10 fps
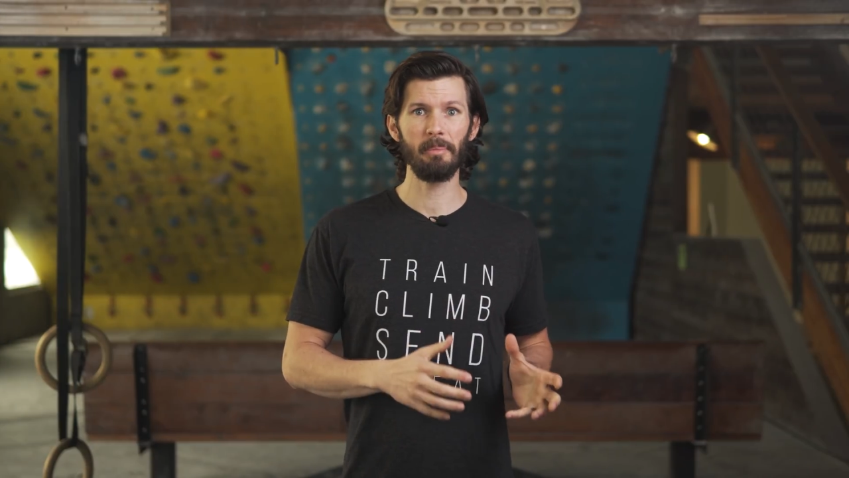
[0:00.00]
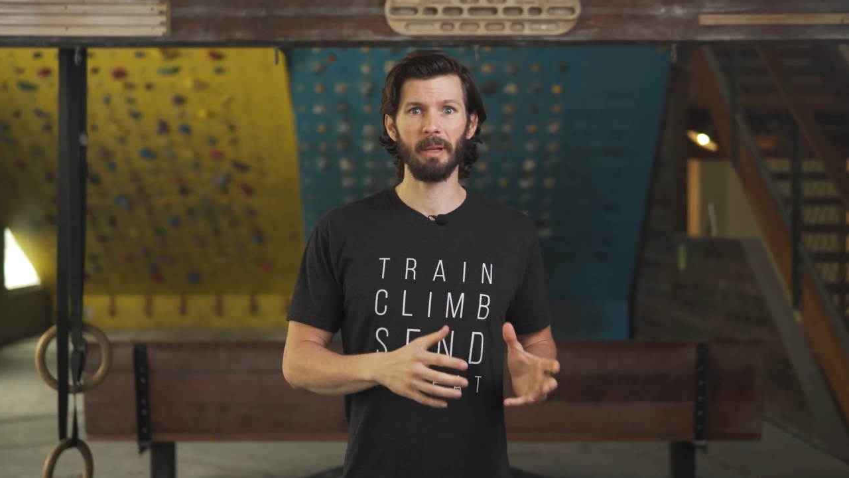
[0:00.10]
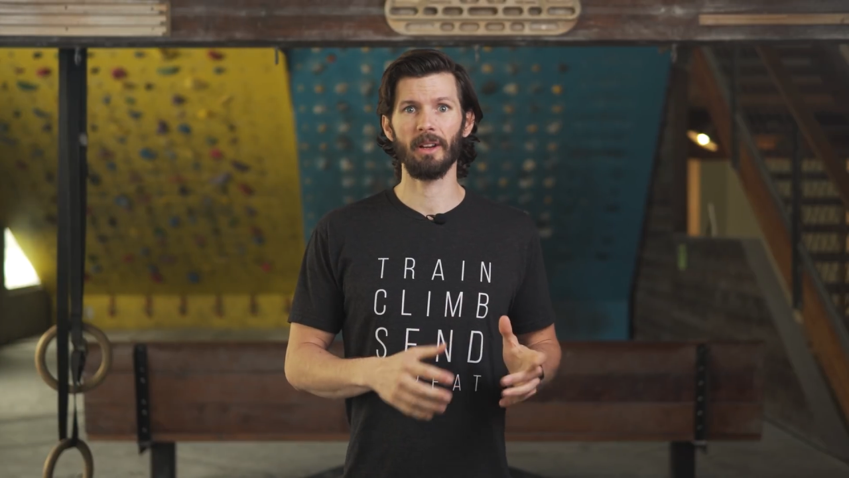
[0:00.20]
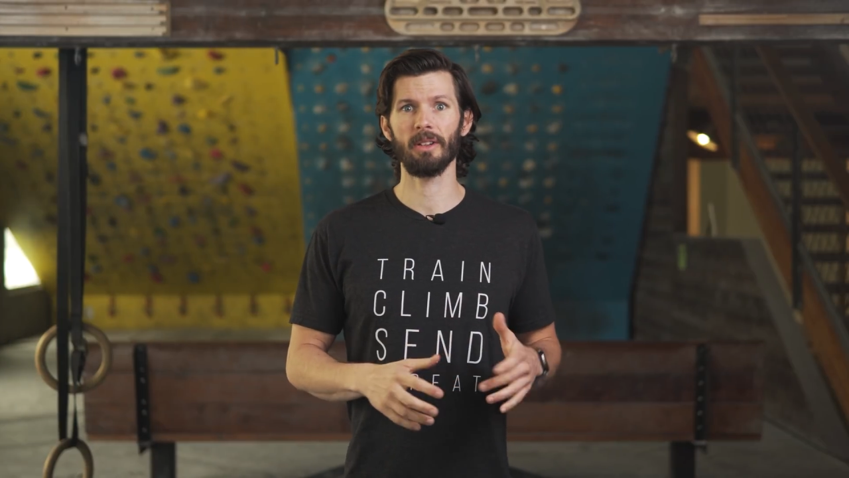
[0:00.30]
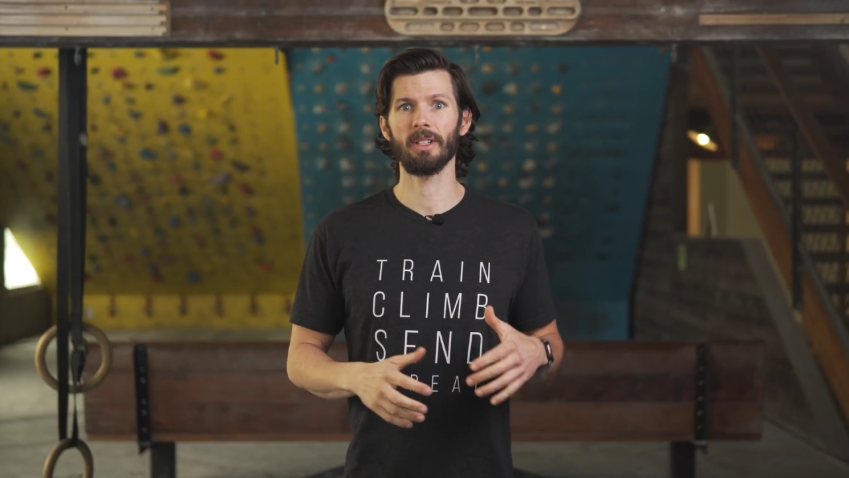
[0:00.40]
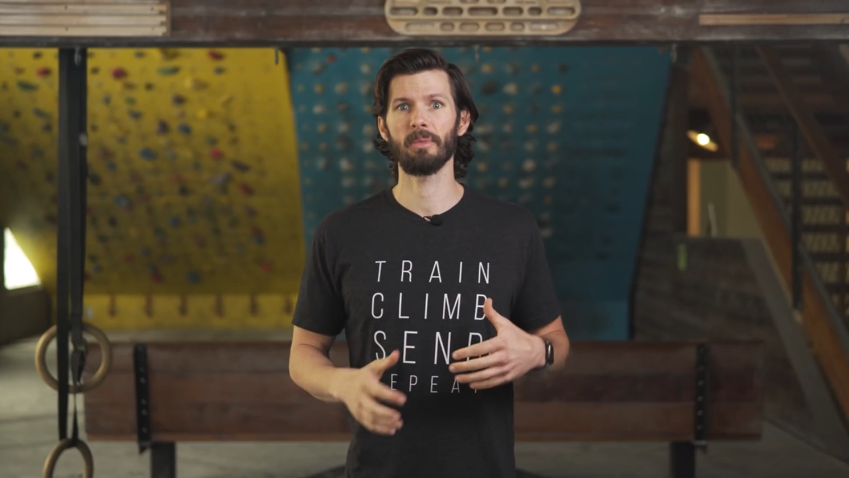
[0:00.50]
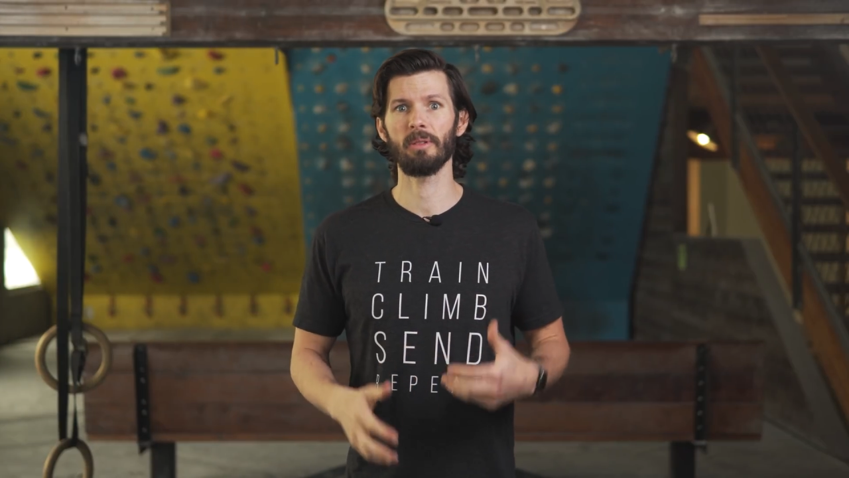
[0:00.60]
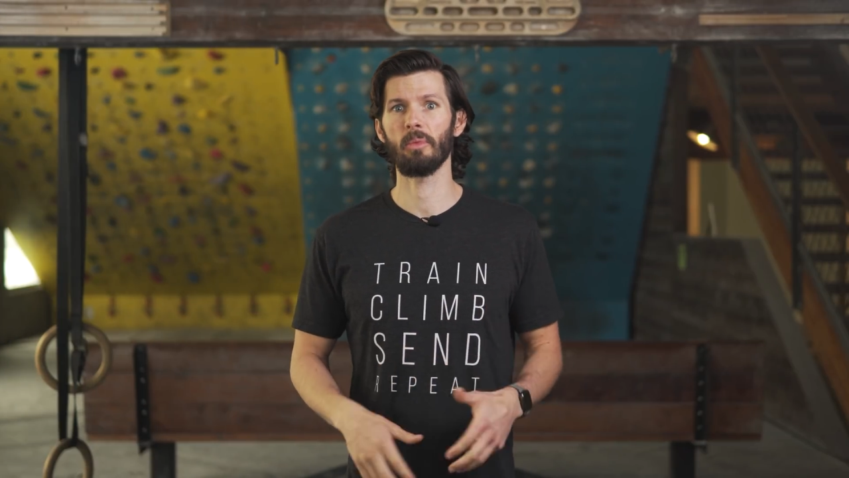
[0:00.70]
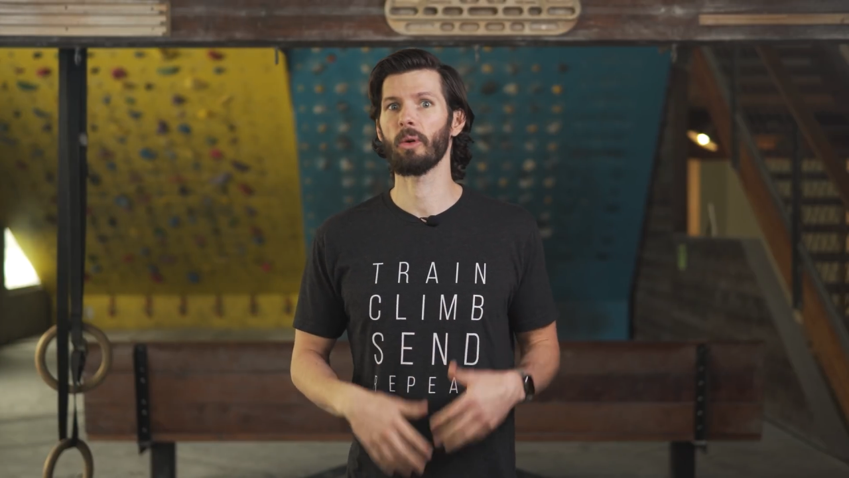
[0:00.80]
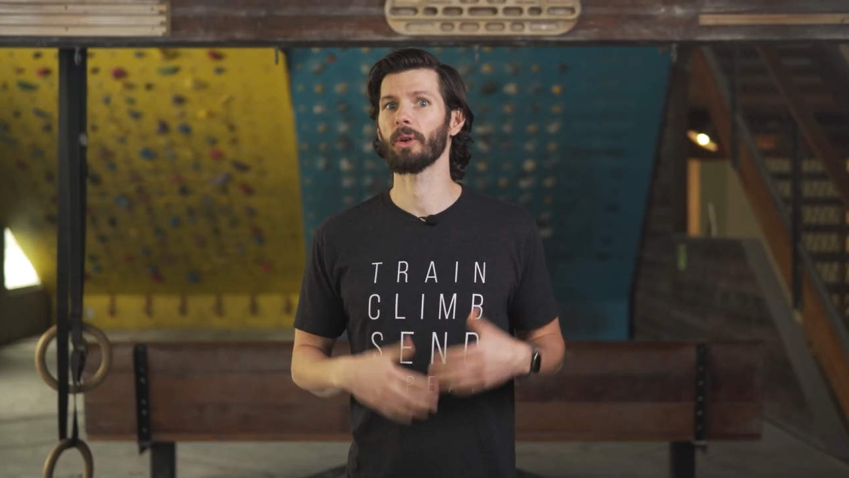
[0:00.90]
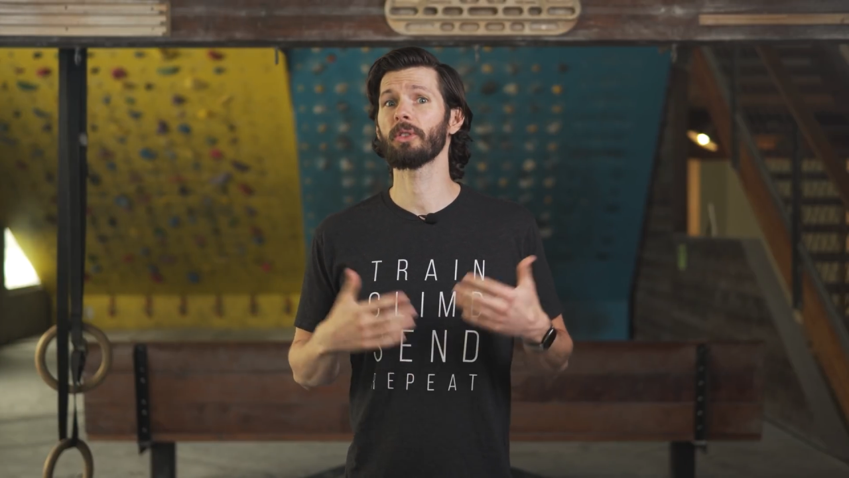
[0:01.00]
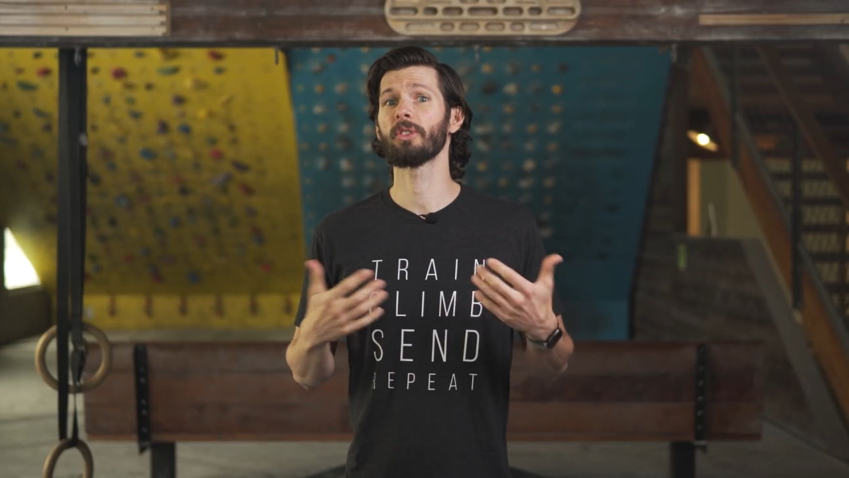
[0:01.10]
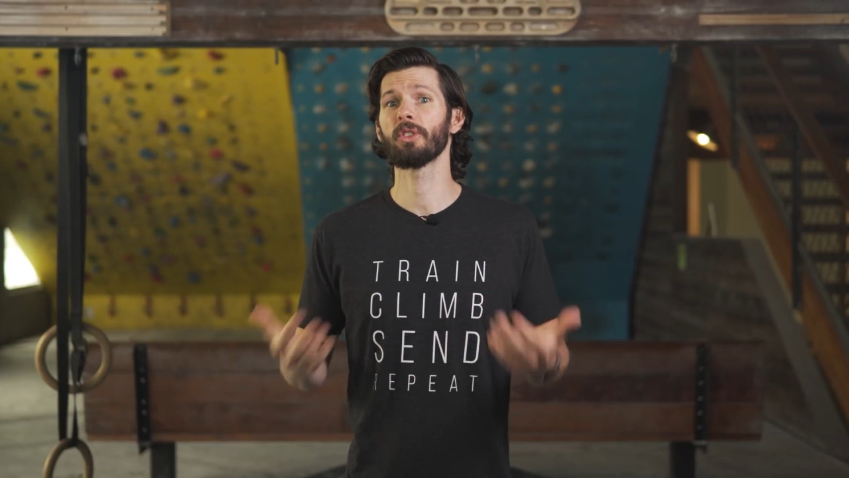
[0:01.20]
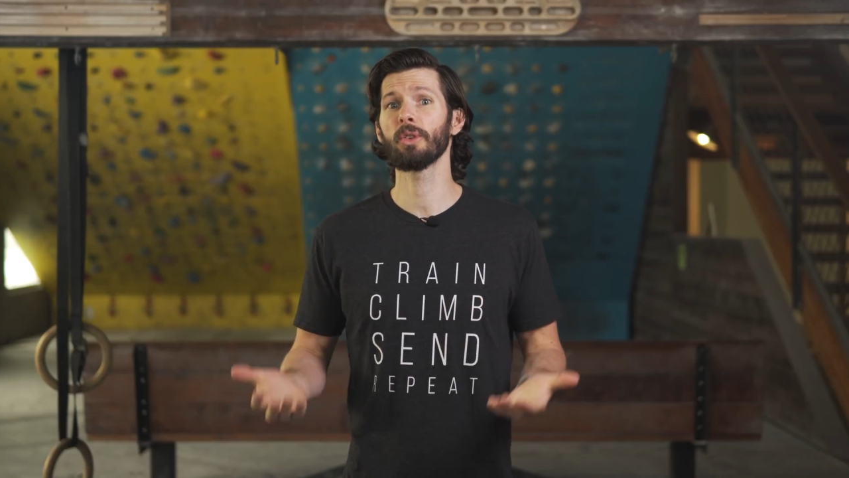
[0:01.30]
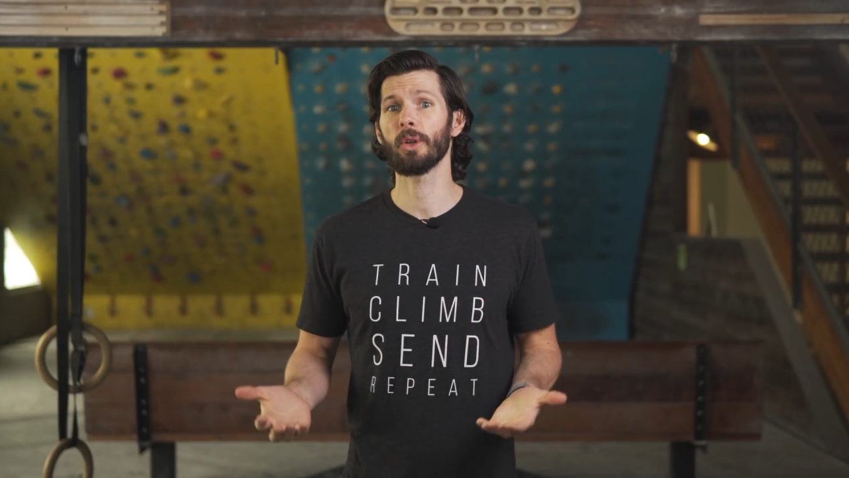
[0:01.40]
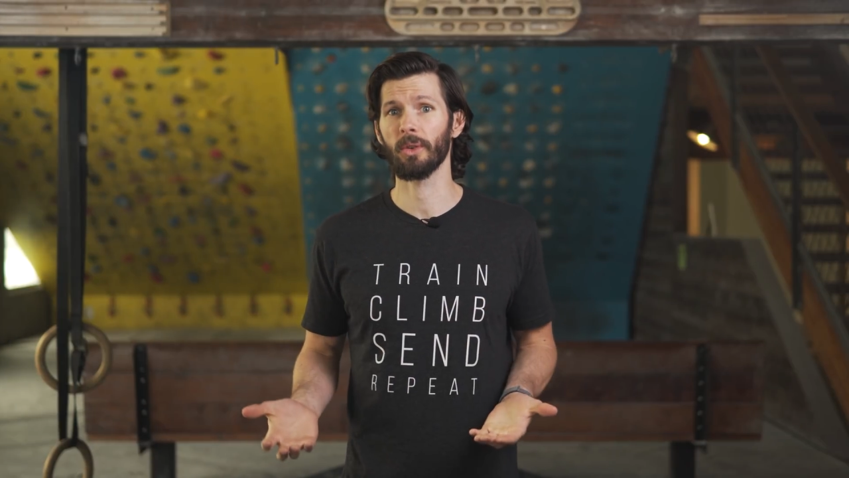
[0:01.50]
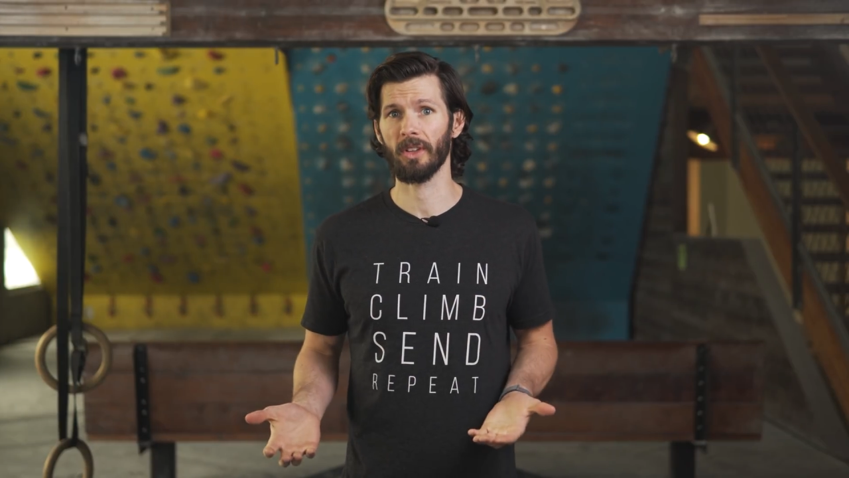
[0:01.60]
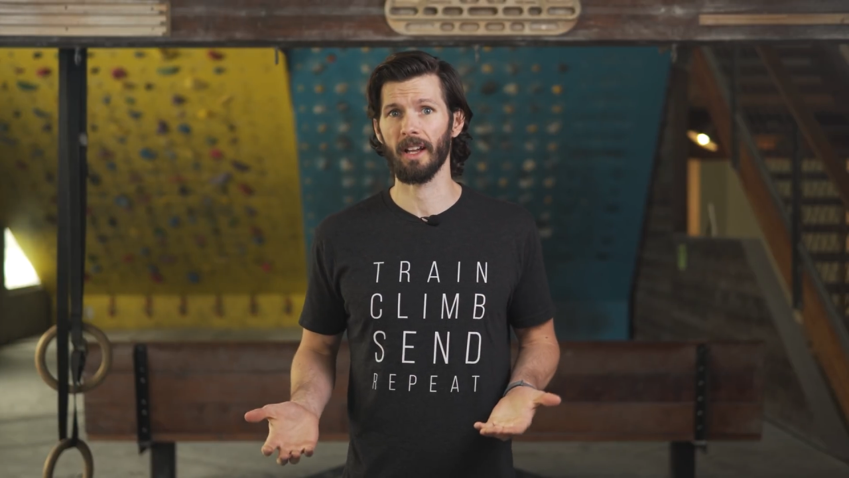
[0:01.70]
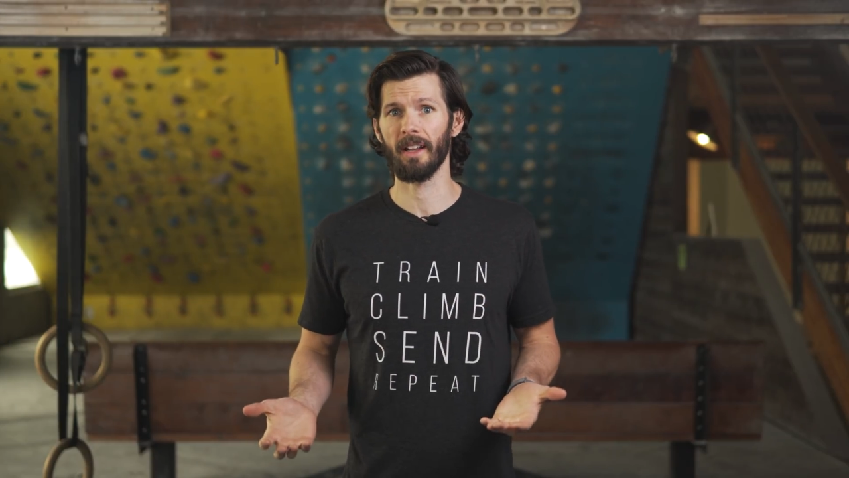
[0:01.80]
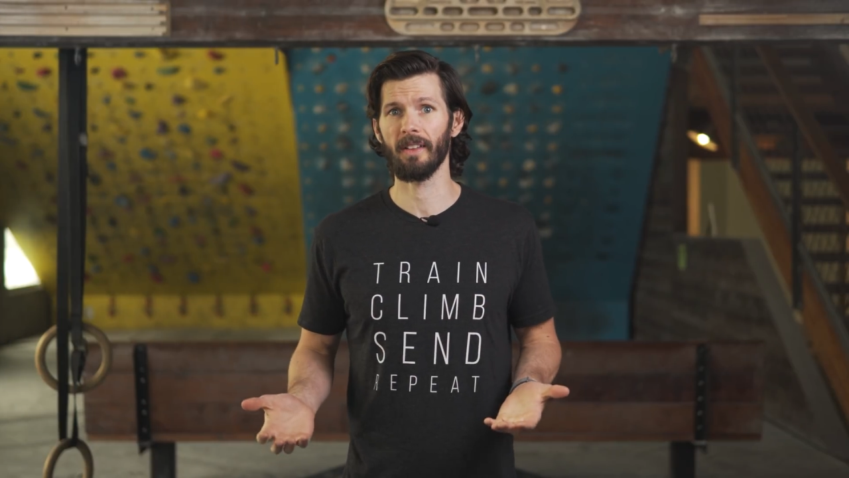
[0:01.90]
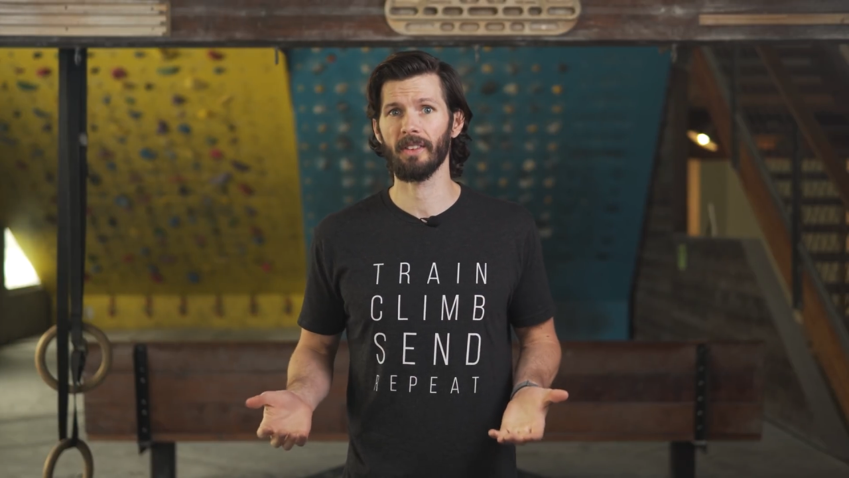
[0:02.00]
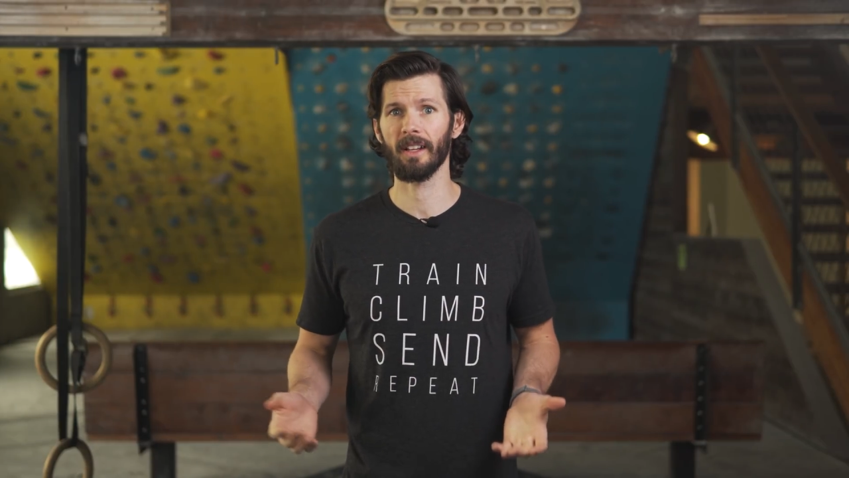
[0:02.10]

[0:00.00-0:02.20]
appear to be more pseudoscience